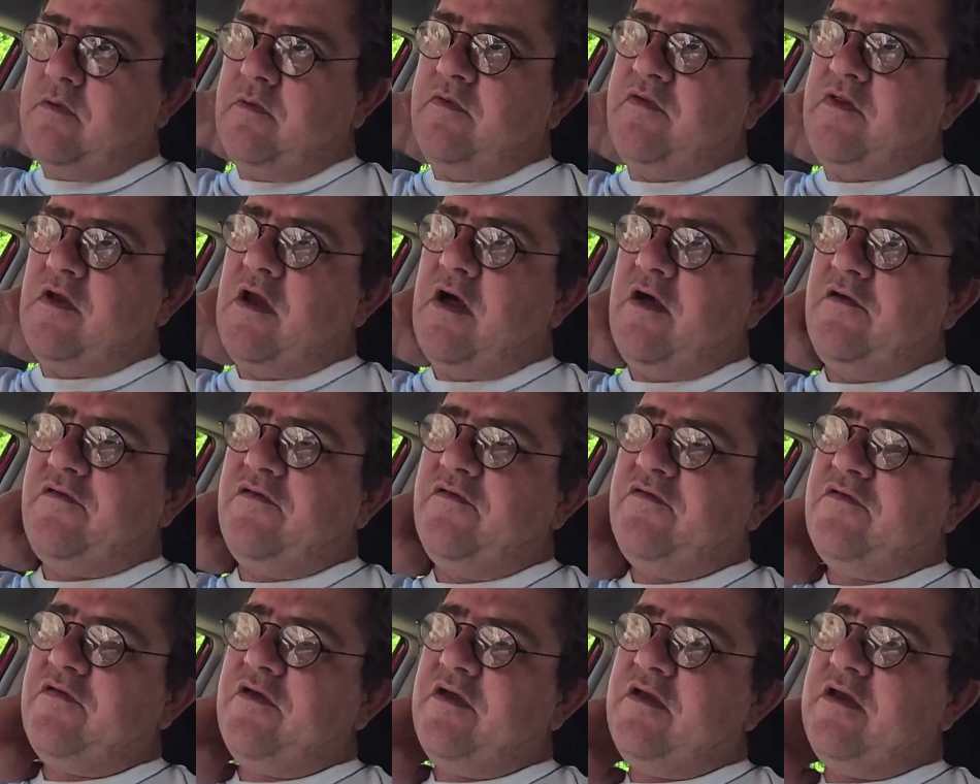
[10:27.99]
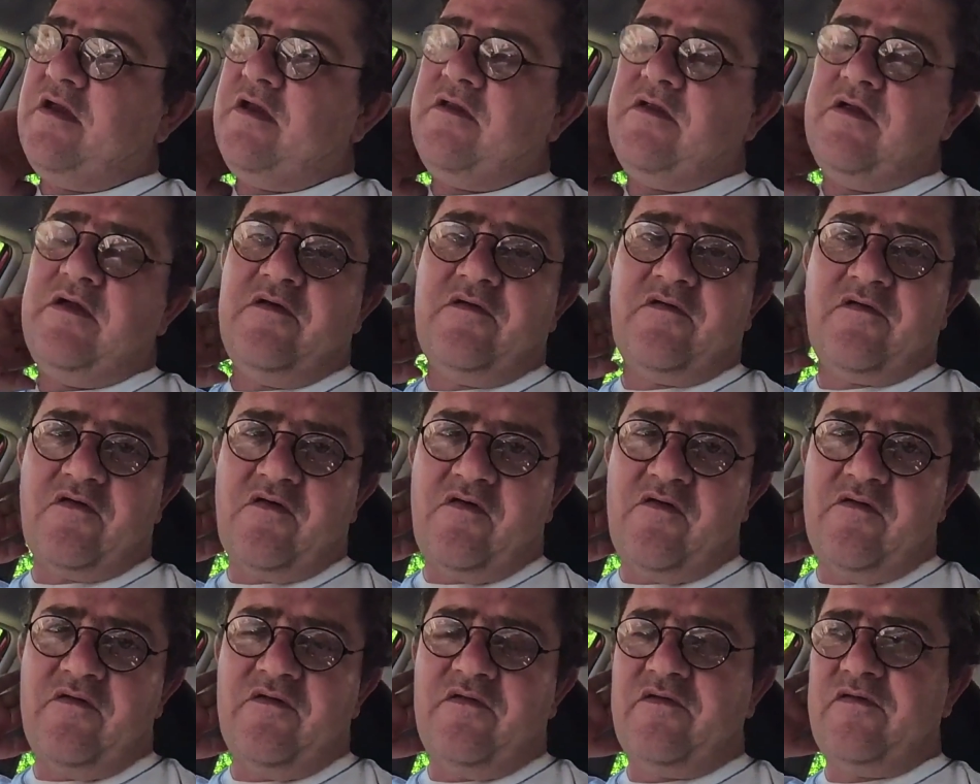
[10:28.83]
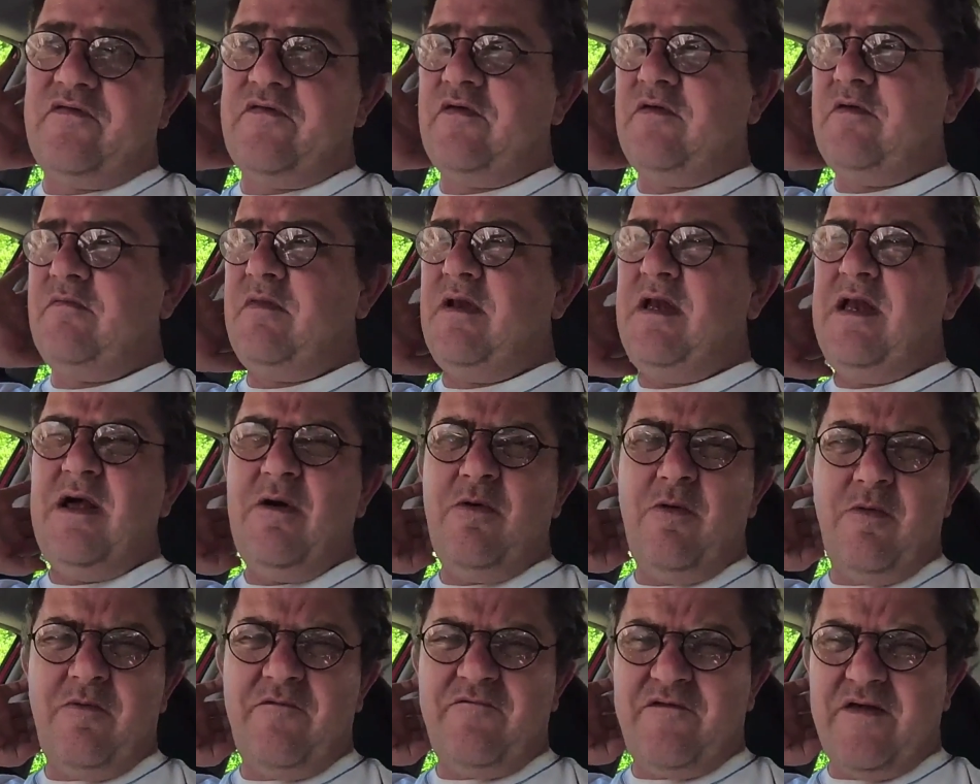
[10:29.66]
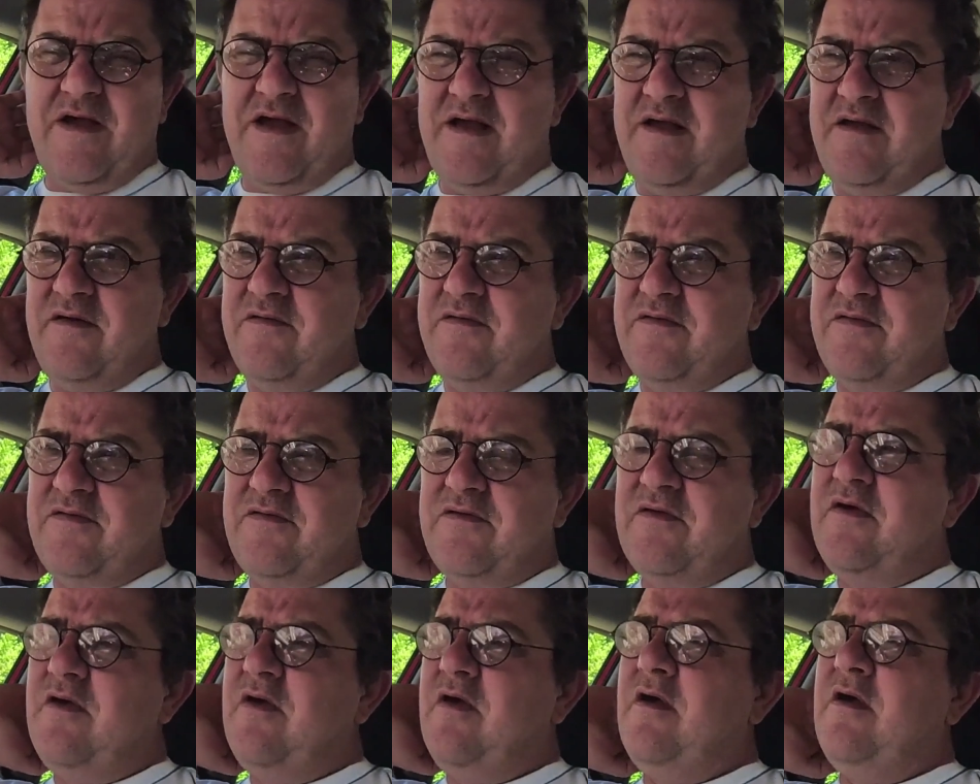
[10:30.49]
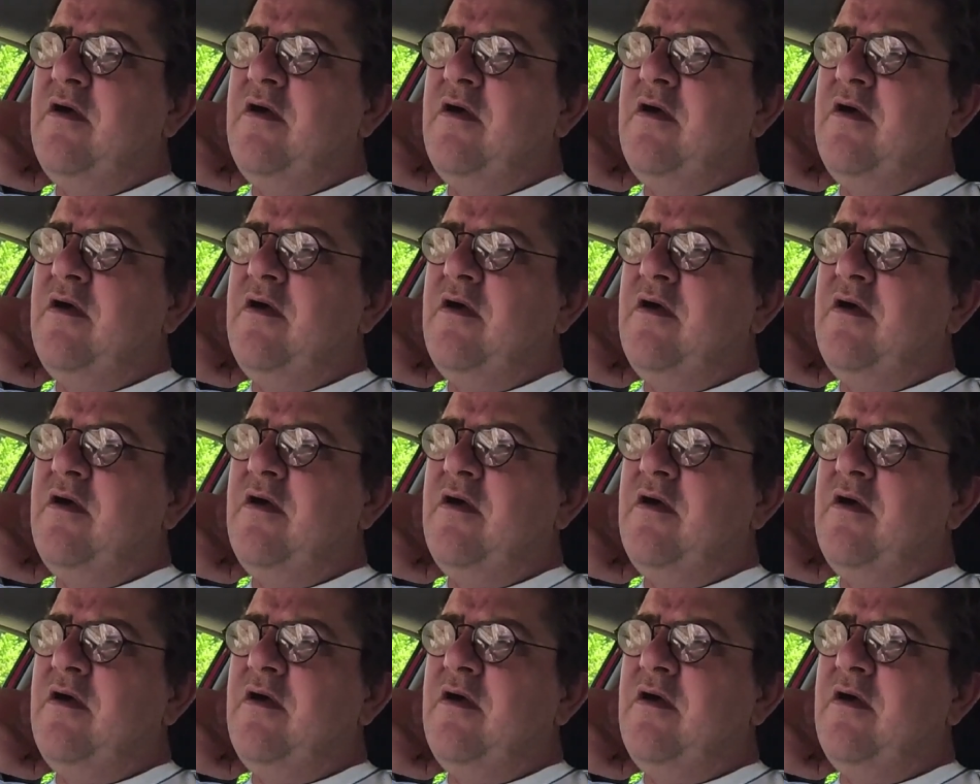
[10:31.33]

with the licensing and the insurance and little things.